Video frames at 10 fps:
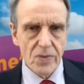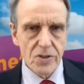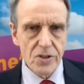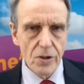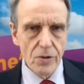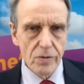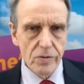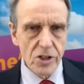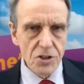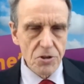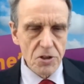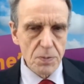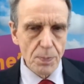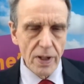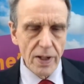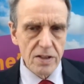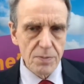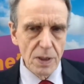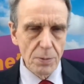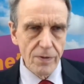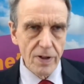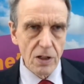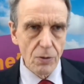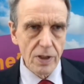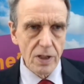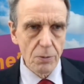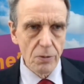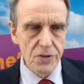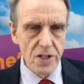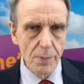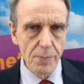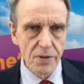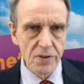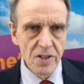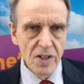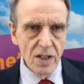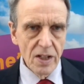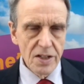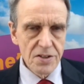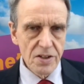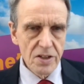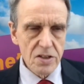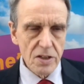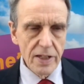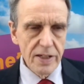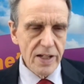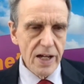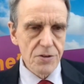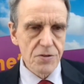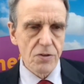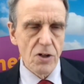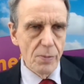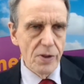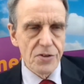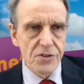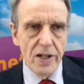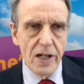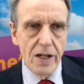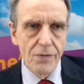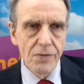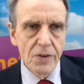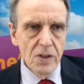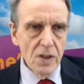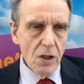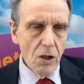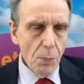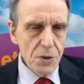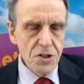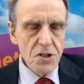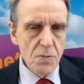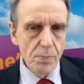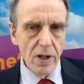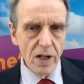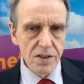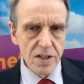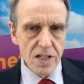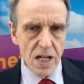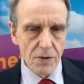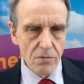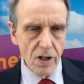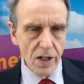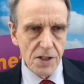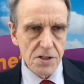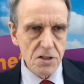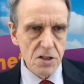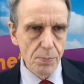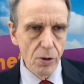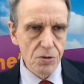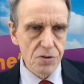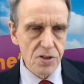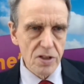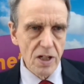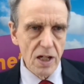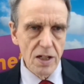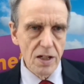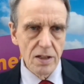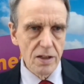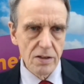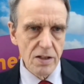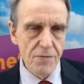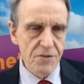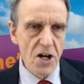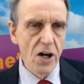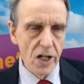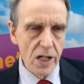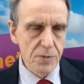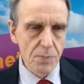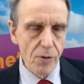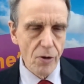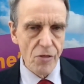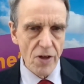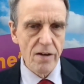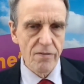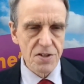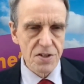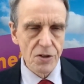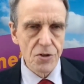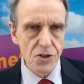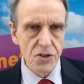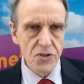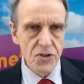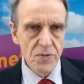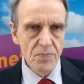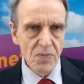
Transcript: So, just to explain to people very quickly what's happened is that in the House of Commons, they have opposition parties have a right to put uh, to have time to put their resolutions